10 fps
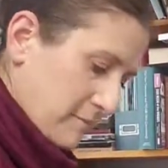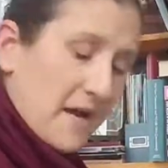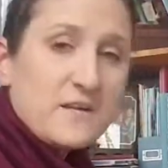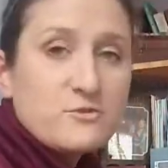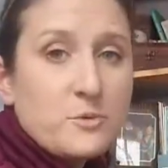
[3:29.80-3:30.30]

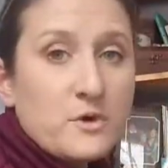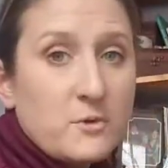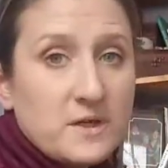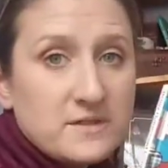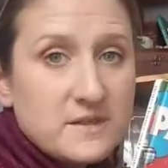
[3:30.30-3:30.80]
Patchwork
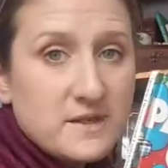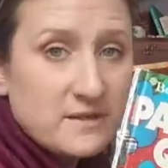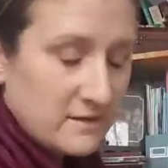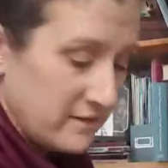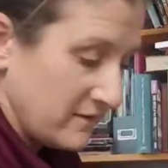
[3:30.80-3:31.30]

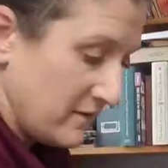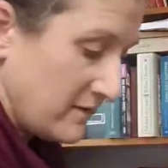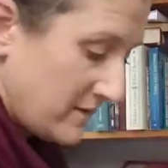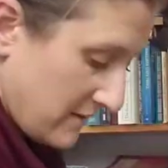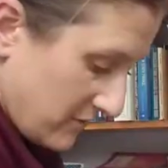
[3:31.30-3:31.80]
quilting,
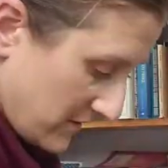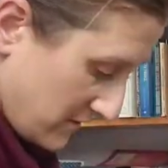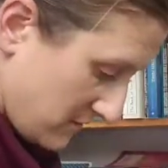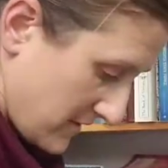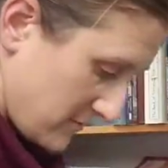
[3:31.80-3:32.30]
never
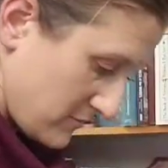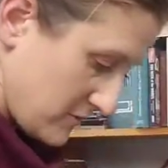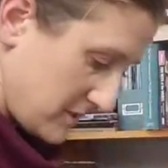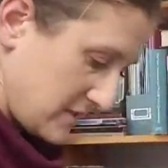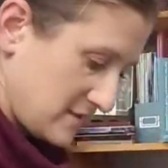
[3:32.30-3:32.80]
getting around
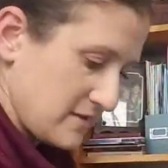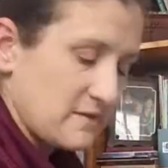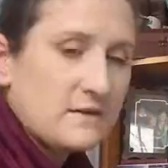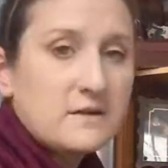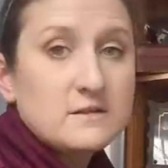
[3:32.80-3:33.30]
to it.
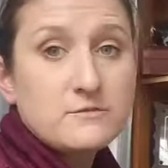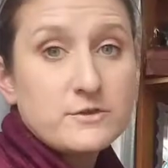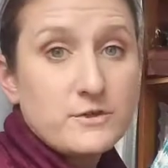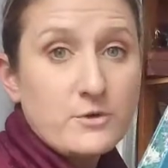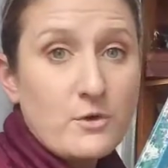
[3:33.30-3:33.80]
Color
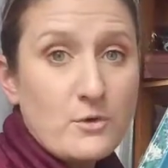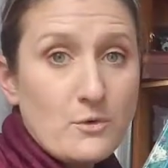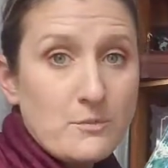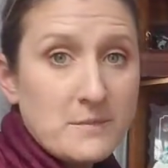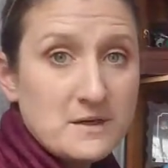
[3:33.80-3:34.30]
for your
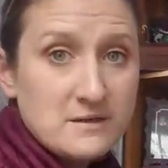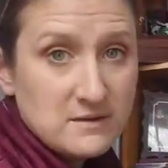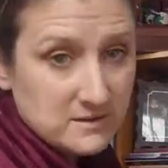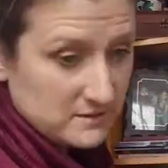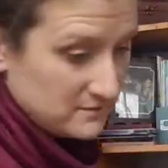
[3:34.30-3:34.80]
home,
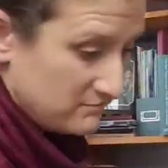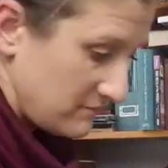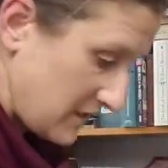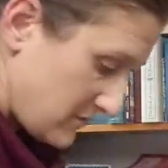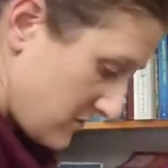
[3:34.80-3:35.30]

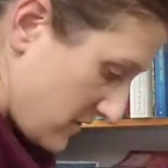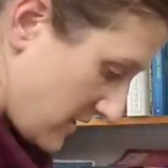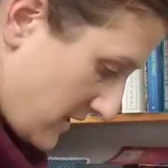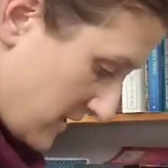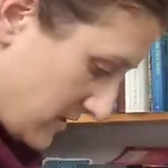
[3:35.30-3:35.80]

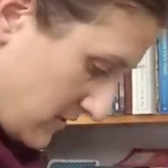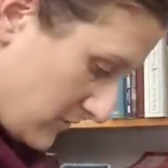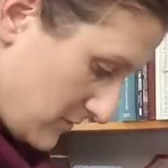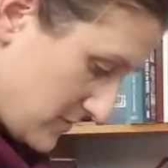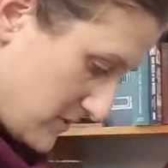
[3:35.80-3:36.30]
internet I
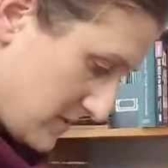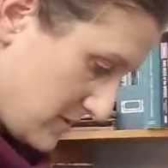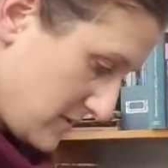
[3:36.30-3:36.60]
can use.